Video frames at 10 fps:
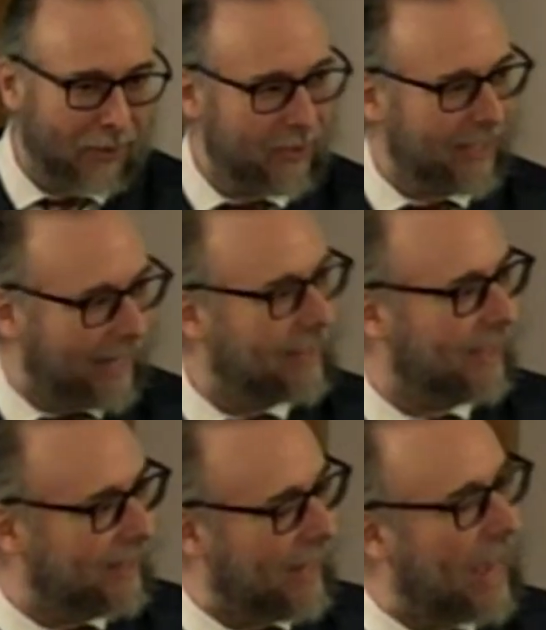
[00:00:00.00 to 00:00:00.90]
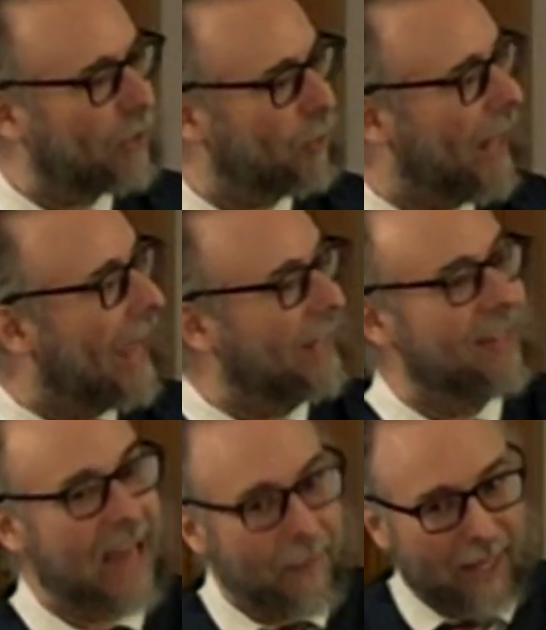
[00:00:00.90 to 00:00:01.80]
sense in the actual
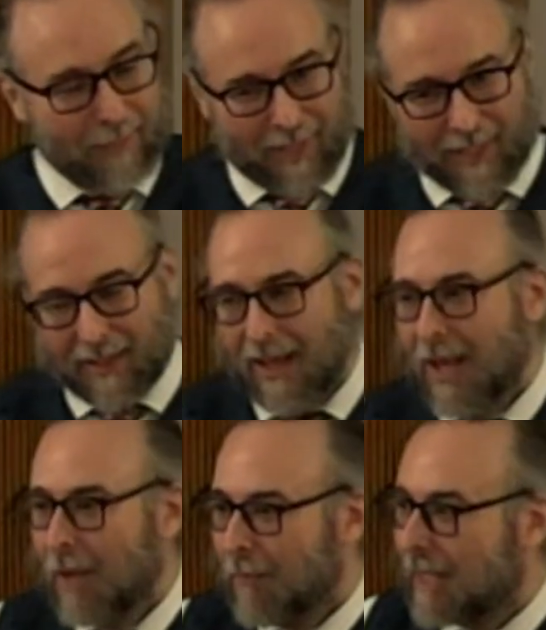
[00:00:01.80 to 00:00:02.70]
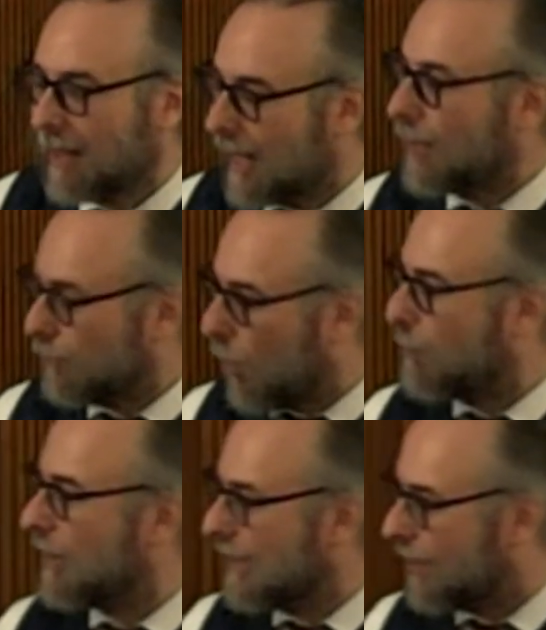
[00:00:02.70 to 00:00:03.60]
academic meaning that for
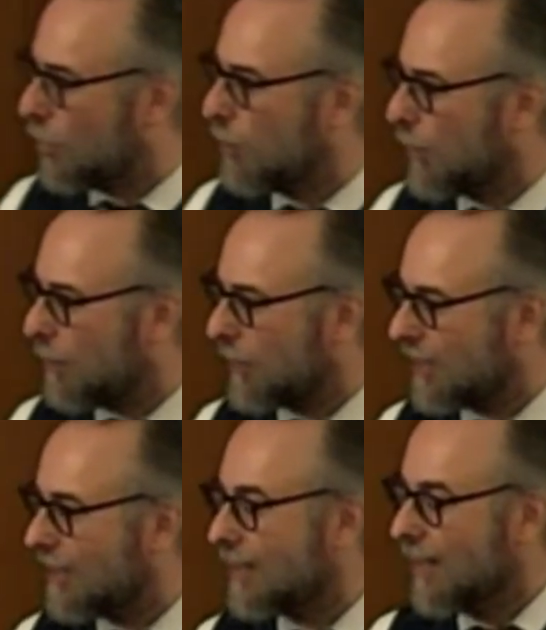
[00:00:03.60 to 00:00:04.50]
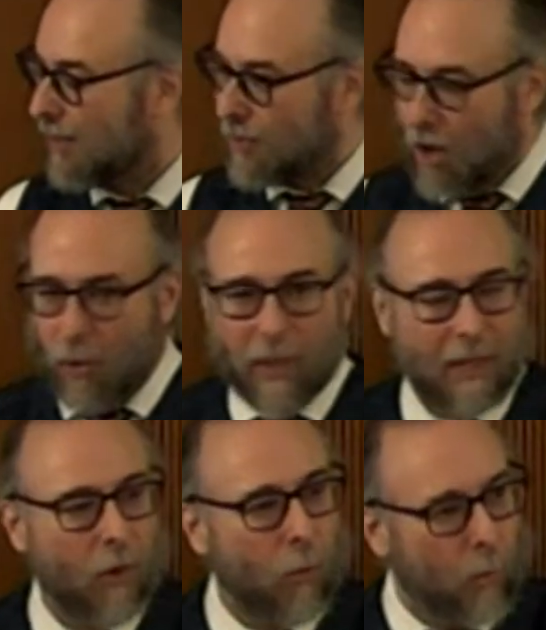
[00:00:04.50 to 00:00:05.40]
political purposes, knowing
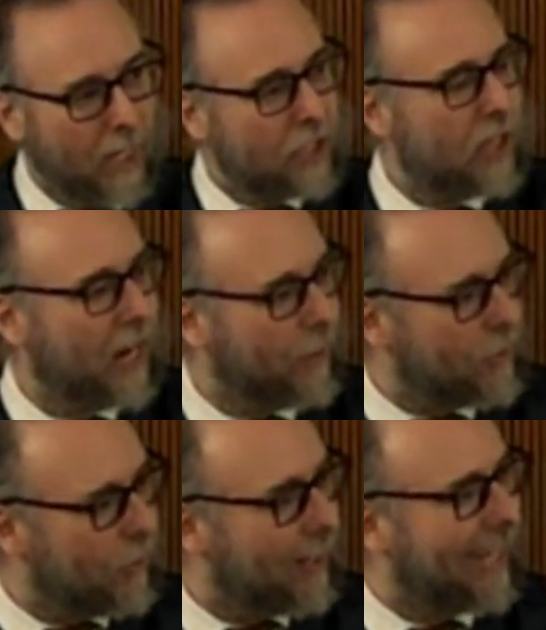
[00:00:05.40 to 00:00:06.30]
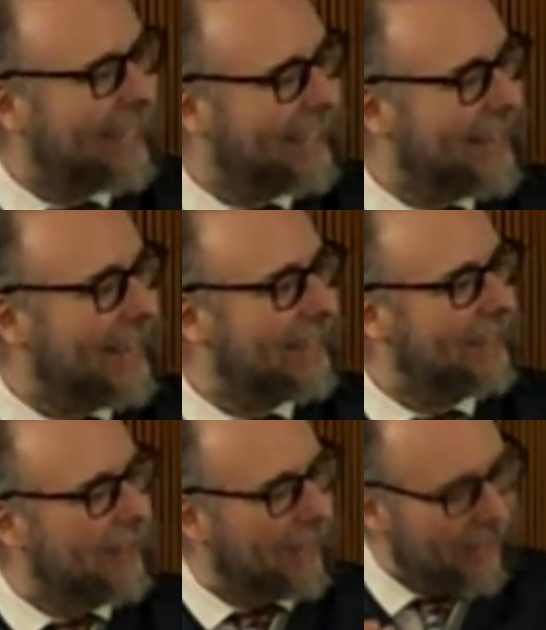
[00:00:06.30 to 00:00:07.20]
which territory a
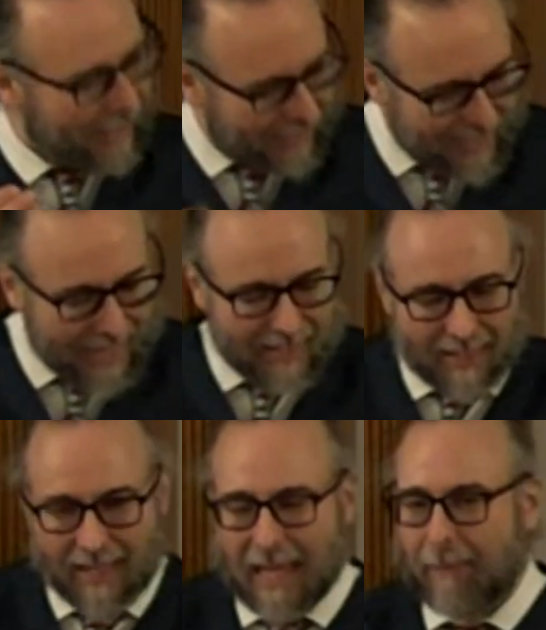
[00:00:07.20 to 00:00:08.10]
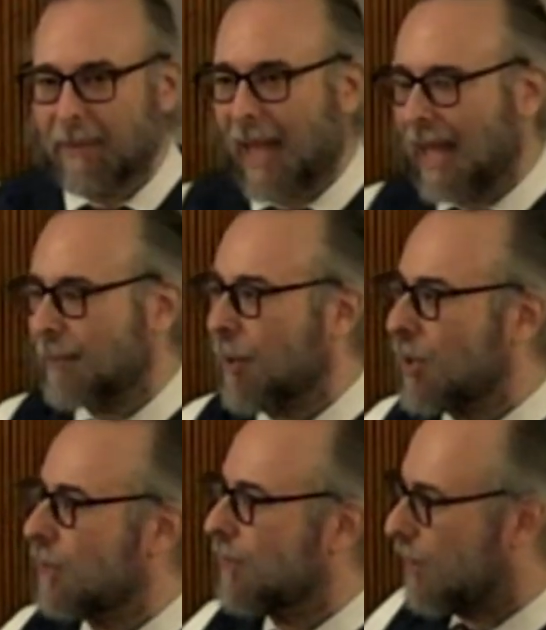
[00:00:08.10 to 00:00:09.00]
state claims as part
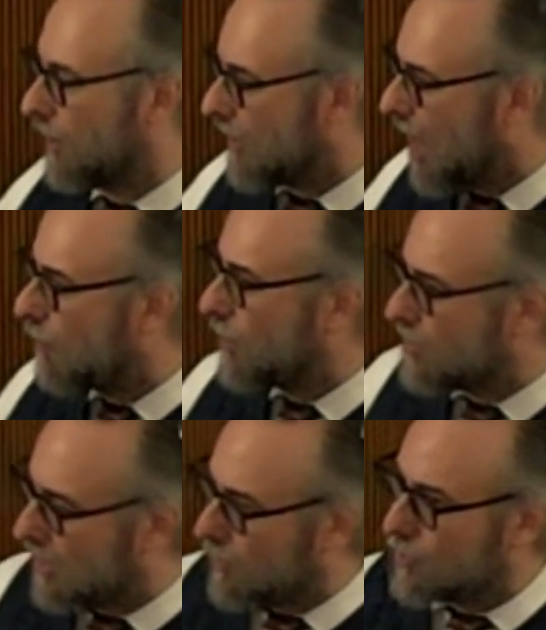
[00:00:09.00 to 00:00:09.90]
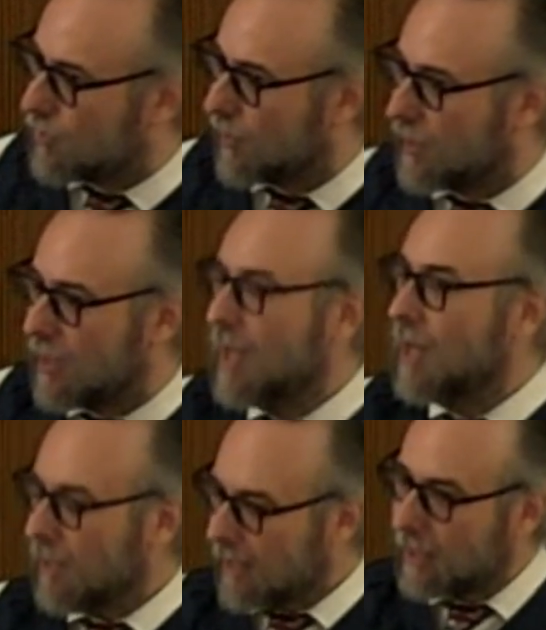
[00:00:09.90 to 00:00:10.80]
of their sovereign territory
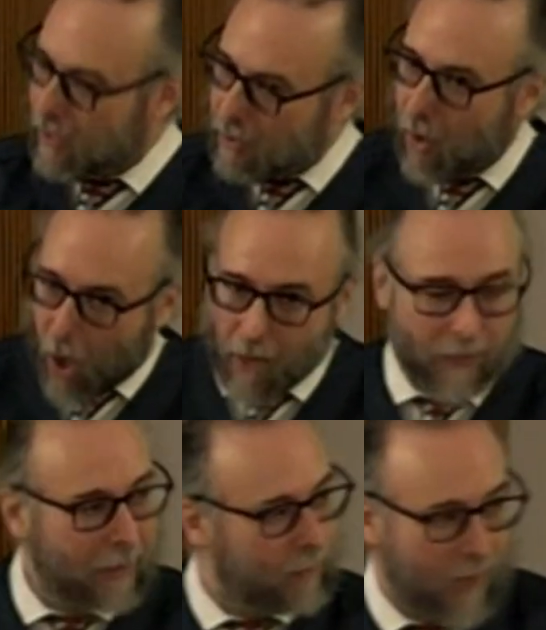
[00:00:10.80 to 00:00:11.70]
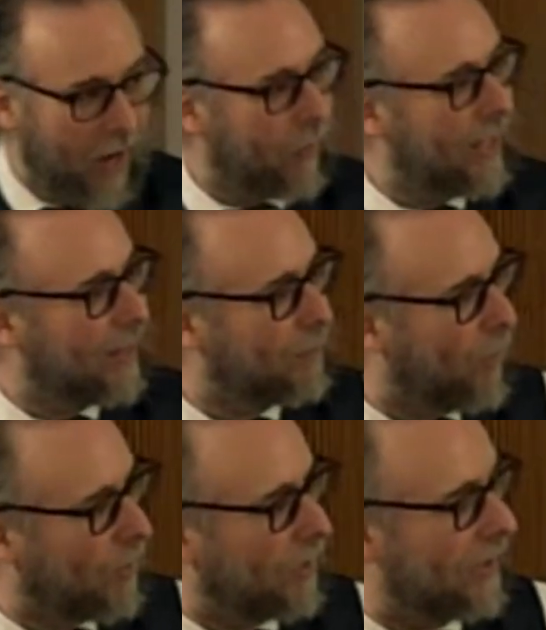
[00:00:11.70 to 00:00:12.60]
is often very
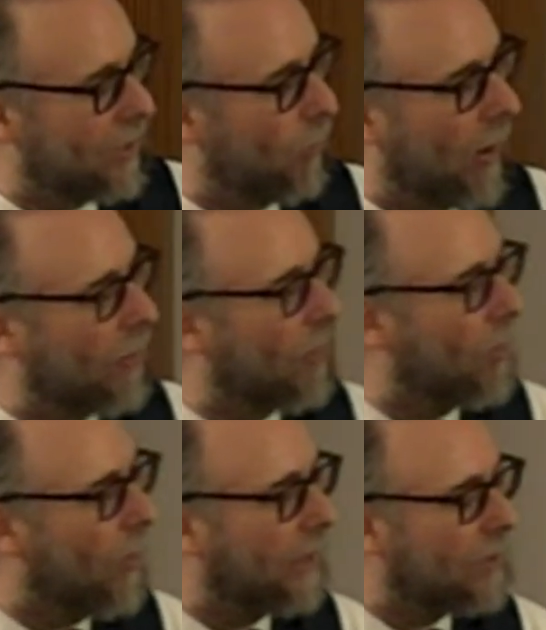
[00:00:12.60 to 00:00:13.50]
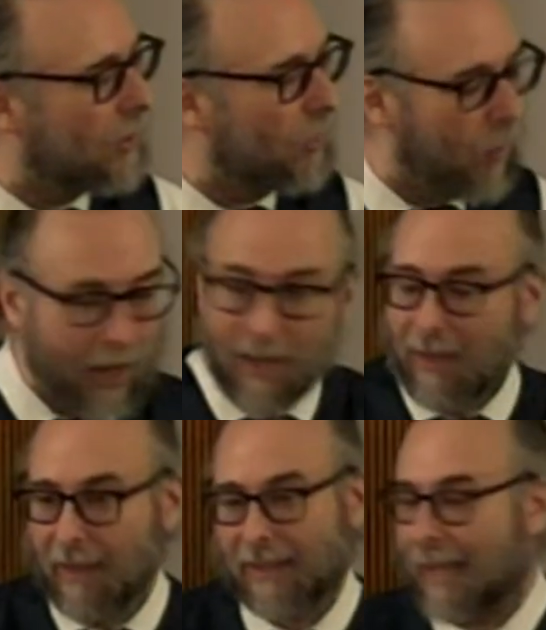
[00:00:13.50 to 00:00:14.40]
important. It's where they're going to
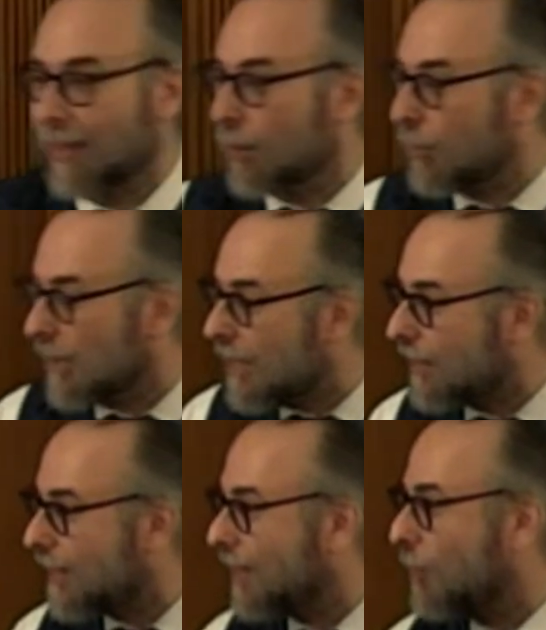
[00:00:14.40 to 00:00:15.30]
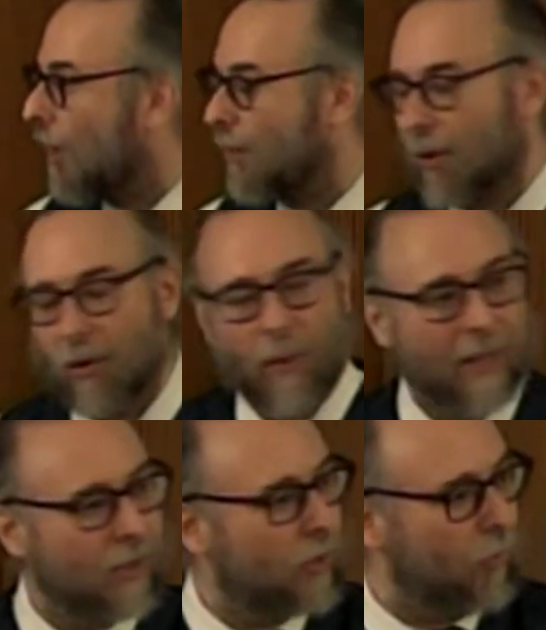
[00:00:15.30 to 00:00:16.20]
send their police, it's where they're
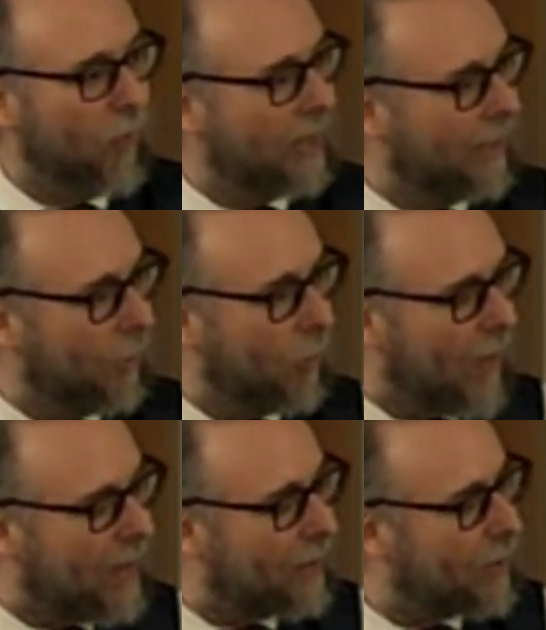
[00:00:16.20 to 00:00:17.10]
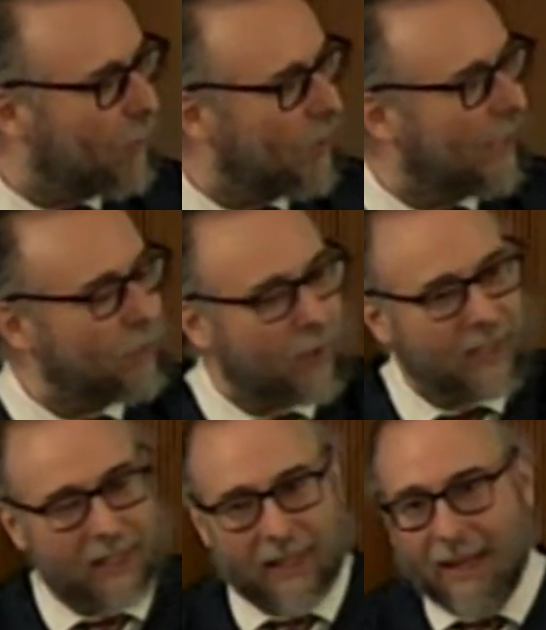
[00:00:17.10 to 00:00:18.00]
going to run the wires for
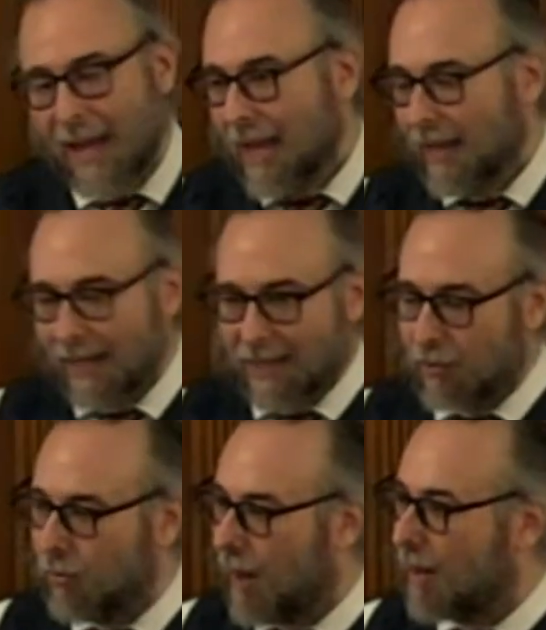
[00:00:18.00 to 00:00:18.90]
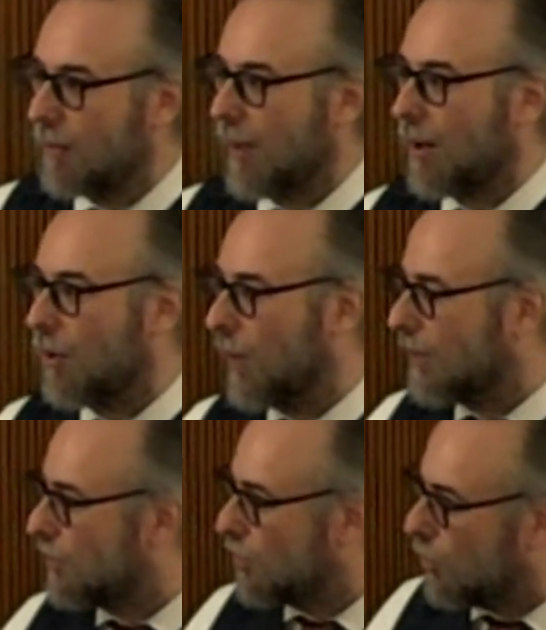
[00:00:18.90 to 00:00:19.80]
electricity, it's where they're going
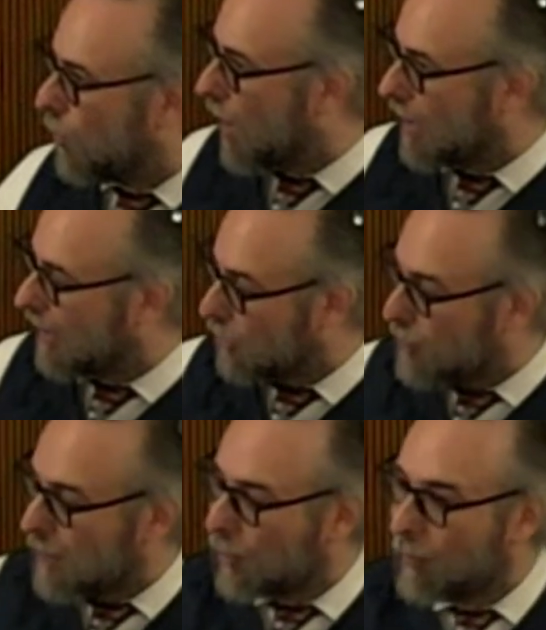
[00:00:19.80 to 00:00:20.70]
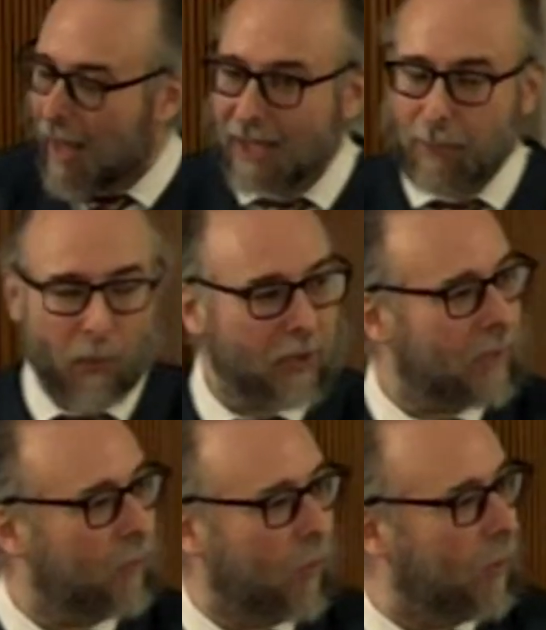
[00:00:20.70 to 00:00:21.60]
to give people passports
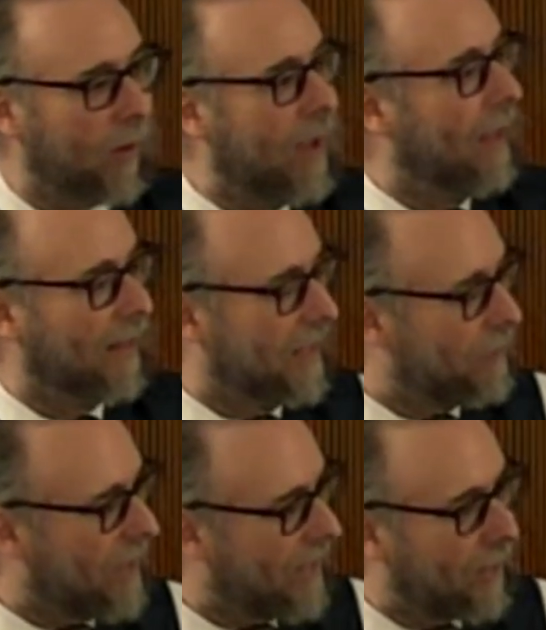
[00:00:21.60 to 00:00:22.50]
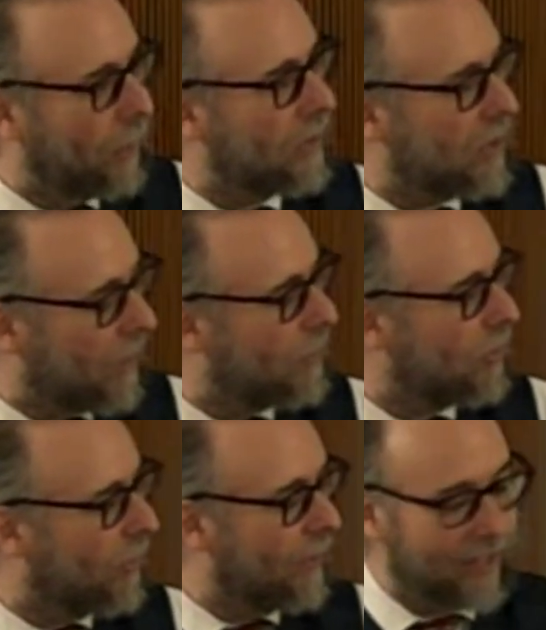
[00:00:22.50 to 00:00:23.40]
for living in those
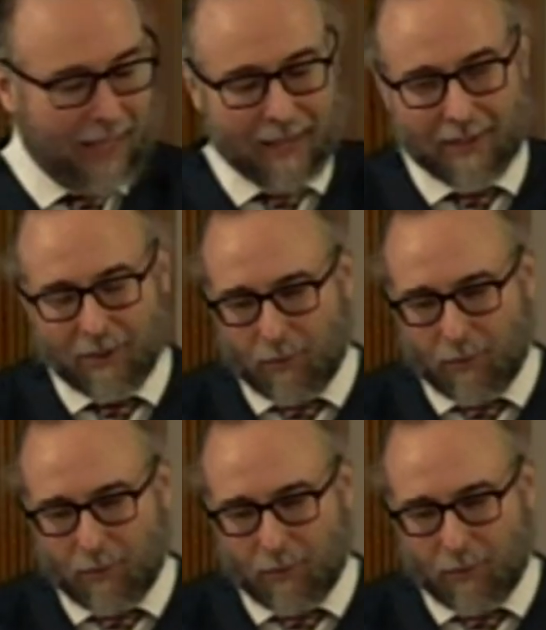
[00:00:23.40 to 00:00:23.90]
territories, and so on.